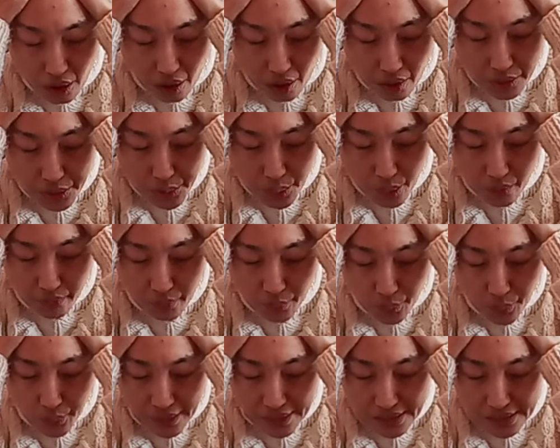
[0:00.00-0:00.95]
our 12
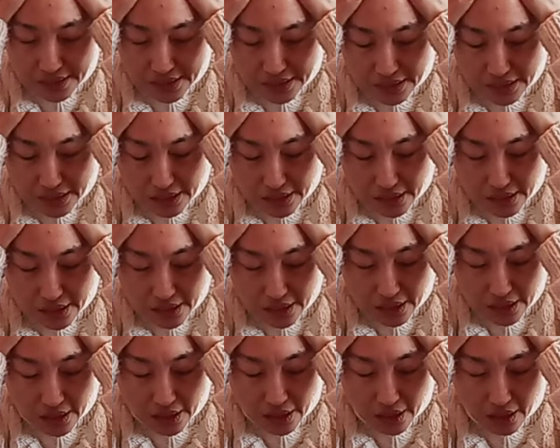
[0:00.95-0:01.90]
organs.
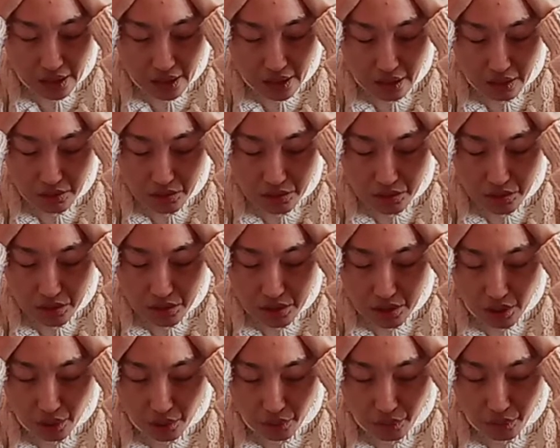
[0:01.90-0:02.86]

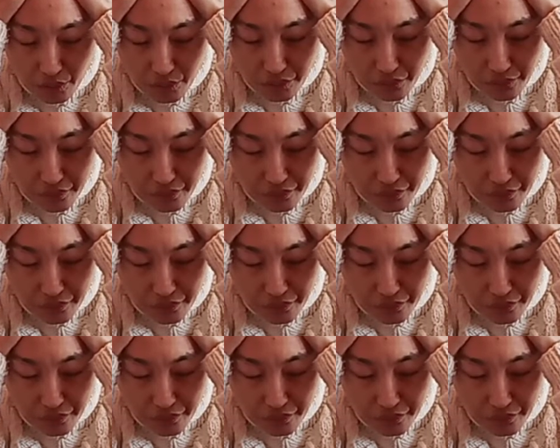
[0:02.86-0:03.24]
So